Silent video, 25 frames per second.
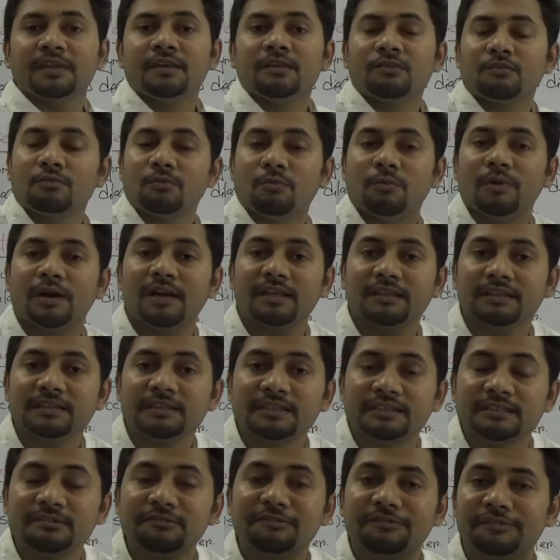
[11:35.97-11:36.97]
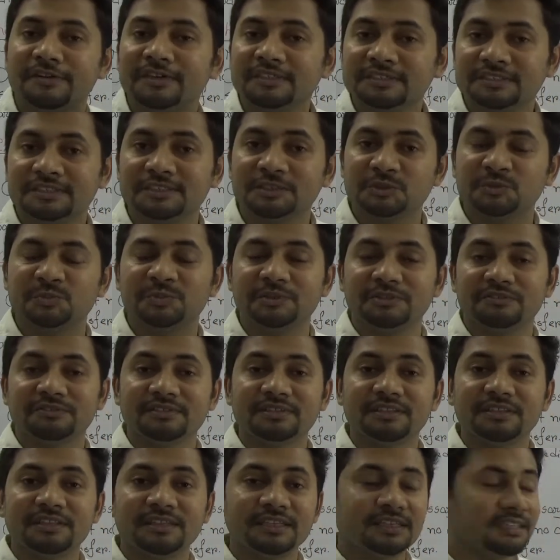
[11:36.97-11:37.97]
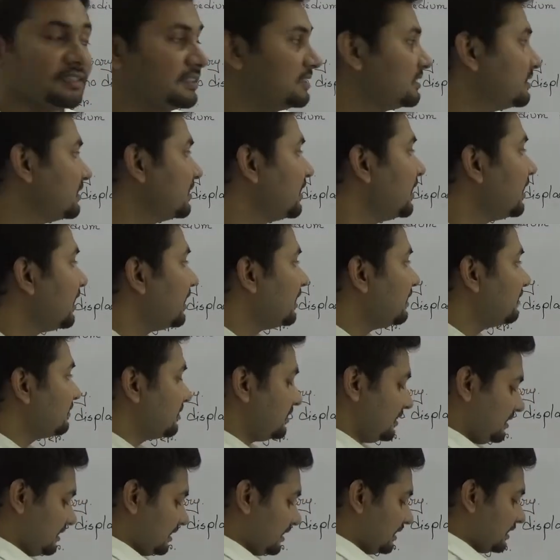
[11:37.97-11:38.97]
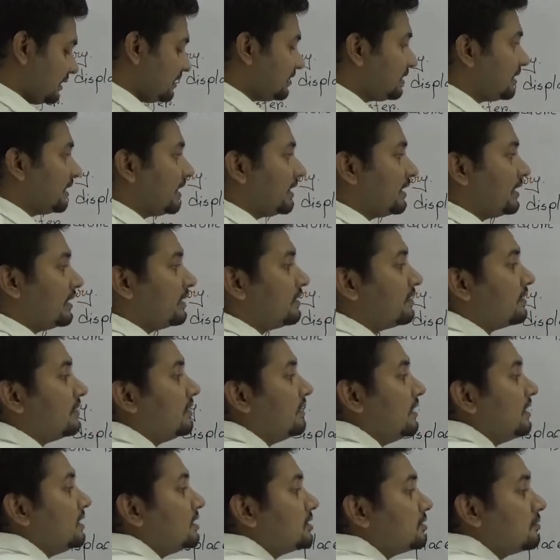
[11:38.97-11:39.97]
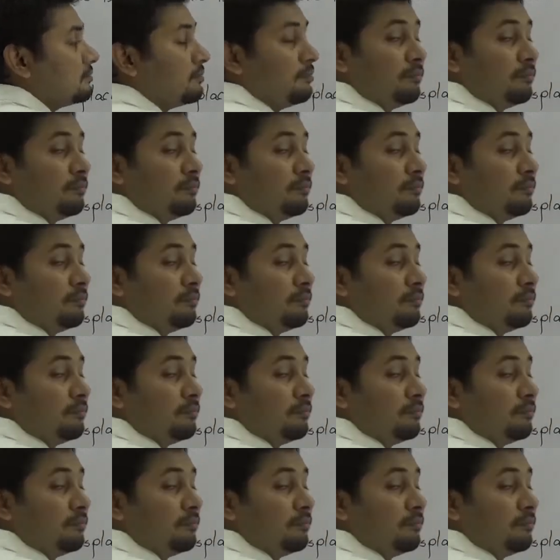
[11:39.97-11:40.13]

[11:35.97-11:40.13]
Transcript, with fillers: So what are the differences between these? You see that in this